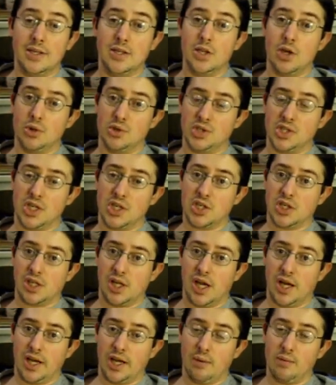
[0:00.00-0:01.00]
No such
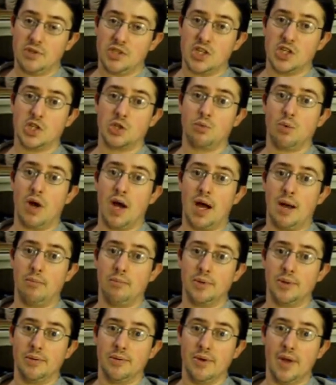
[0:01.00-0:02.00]
luck, it was a swamp,